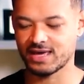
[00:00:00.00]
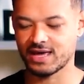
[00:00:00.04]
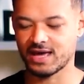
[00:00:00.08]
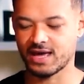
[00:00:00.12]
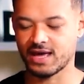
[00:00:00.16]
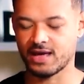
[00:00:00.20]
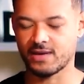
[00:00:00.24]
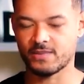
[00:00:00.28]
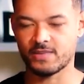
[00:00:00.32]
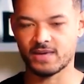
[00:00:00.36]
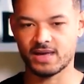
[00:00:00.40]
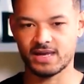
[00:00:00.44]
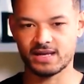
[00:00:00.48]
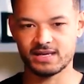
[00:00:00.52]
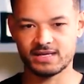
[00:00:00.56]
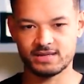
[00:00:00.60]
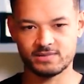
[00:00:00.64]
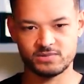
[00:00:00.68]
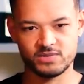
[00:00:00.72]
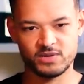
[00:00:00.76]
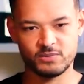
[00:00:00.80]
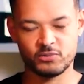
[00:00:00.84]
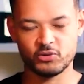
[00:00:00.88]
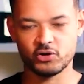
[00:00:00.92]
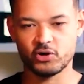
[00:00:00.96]
And
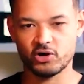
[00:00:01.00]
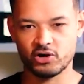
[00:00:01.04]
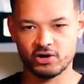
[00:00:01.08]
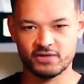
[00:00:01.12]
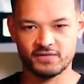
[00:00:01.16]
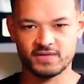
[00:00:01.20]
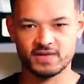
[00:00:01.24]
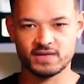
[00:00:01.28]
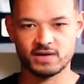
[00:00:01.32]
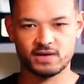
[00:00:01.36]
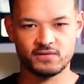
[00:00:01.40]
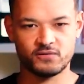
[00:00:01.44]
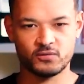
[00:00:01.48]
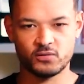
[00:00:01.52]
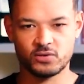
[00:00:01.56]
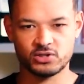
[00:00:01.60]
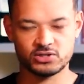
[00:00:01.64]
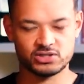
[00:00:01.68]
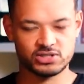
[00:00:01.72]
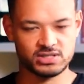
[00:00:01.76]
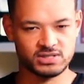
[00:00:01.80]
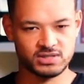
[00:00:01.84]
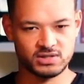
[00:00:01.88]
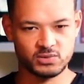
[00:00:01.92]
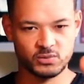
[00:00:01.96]
in the pornography that I've
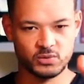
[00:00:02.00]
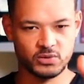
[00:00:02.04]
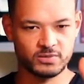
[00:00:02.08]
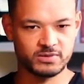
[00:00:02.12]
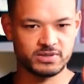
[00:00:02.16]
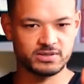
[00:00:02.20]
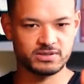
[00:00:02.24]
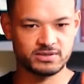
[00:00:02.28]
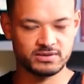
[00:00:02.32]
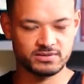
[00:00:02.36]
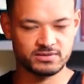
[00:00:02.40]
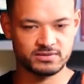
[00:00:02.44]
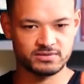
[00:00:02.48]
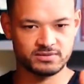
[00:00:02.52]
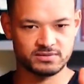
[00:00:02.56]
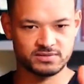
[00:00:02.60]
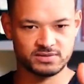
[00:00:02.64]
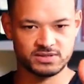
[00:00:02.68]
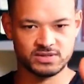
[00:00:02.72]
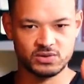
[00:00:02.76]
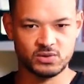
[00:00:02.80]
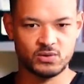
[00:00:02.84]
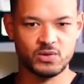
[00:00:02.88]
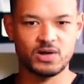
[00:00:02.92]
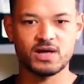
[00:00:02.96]
watched, the woman
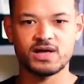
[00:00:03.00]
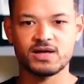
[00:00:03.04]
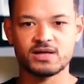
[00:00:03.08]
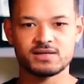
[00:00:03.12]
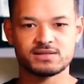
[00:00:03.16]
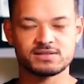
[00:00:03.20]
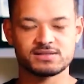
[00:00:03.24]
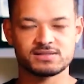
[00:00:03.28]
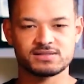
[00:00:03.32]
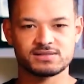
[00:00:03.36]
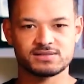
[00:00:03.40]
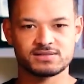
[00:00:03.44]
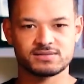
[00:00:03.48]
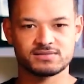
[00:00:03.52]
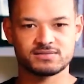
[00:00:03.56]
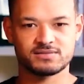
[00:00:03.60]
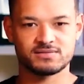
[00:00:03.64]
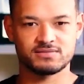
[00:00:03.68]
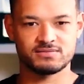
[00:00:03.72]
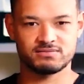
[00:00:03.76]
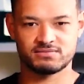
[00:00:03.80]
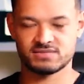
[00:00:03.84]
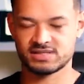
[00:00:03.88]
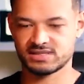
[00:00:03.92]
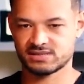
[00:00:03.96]
squirts,
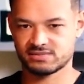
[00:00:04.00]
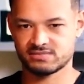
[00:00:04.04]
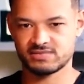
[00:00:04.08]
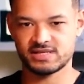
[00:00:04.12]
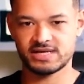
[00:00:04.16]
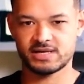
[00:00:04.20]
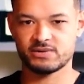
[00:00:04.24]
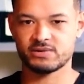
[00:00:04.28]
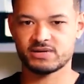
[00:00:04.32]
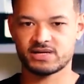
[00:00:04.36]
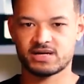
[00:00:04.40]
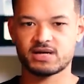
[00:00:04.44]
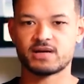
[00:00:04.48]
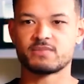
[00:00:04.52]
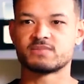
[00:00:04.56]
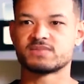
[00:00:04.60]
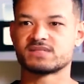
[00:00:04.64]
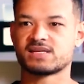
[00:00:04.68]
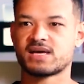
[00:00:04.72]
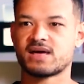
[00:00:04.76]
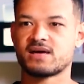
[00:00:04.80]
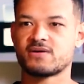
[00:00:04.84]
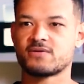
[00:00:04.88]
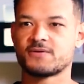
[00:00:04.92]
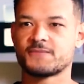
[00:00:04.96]
this liquid comes
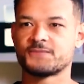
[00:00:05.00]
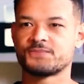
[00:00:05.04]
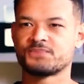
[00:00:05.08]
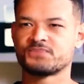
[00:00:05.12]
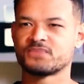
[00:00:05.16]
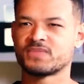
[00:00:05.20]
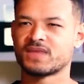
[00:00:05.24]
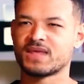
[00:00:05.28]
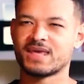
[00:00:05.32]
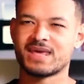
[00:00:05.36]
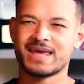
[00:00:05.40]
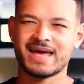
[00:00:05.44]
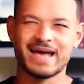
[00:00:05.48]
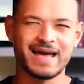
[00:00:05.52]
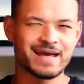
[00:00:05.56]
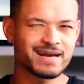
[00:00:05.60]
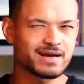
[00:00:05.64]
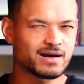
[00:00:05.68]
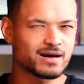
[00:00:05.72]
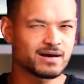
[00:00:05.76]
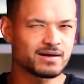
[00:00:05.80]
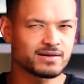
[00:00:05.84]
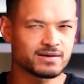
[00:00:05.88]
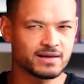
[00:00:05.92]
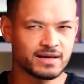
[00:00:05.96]
out. And
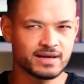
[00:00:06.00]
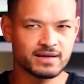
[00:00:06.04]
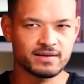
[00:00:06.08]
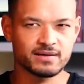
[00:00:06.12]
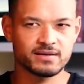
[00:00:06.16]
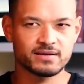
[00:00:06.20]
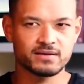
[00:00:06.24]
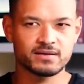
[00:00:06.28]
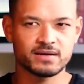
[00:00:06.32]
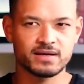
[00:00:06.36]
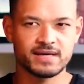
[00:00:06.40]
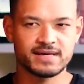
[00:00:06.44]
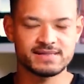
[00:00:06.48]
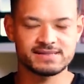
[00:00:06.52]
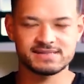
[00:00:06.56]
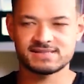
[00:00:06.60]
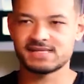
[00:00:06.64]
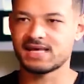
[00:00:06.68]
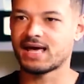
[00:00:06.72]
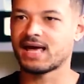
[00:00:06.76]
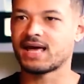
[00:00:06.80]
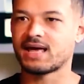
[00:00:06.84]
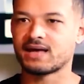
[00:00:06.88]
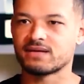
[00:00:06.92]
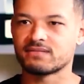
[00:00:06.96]
is
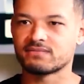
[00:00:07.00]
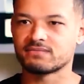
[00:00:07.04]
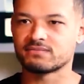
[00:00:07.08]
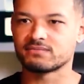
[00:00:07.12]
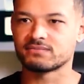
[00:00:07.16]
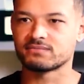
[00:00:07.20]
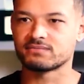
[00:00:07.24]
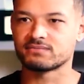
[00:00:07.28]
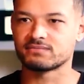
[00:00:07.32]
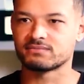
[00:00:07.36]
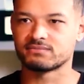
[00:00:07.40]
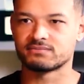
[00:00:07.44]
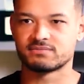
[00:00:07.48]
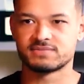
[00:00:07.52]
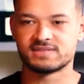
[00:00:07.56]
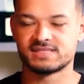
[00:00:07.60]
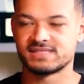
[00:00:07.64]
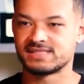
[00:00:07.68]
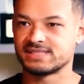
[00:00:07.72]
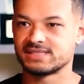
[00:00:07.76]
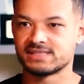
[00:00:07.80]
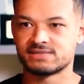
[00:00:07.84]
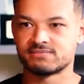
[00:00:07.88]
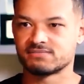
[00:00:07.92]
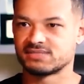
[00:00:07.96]
that
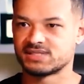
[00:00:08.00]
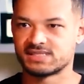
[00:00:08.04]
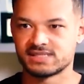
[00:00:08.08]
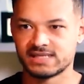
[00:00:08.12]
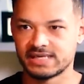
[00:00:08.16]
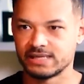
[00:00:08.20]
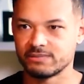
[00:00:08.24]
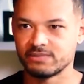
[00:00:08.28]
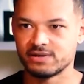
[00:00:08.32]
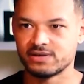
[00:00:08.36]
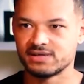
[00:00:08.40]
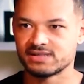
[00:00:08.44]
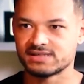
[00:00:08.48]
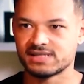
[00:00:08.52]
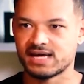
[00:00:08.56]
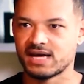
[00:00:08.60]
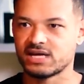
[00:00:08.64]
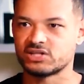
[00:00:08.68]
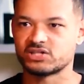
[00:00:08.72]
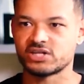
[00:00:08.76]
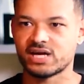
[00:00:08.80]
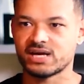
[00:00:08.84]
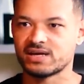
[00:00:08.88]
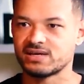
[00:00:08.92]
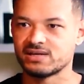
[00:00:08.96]
semen? Is that
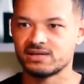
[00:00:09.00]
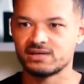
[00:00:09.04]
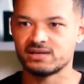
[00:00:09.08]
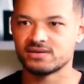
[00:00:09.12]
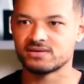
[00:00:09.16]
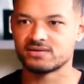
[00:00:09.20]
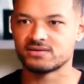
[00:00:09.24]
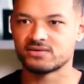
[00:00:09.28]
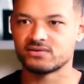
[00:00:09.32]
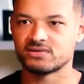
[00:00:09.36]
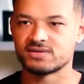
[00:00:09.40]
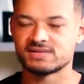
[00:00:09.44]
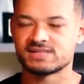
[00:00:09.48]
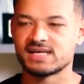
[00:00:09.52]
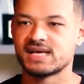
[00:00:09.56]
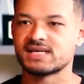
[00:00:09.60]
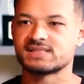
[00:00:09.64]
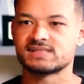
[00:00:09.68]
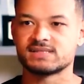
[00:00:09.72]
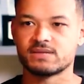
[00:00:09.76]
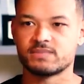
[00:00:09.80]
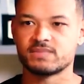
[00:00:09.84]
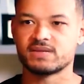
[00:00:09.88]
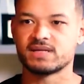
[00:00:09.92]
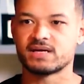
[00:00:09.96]
ejaculate? Or is that
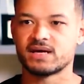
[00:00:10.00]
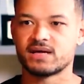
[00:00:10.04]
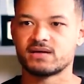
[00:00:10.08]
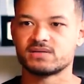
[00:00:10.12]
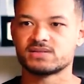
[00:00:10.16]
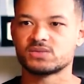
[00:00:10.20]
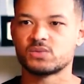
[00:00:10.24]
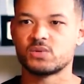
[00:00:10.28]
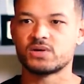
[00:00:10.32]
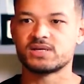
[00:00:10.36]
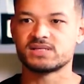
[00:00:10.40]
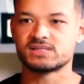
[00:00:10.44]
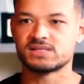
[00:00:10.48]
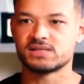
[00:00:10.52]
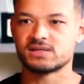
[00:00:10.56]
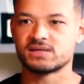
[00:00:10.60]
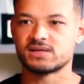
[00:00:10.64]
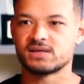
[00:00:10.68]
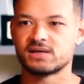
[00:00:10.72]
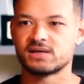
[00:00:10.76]
something else? What is it?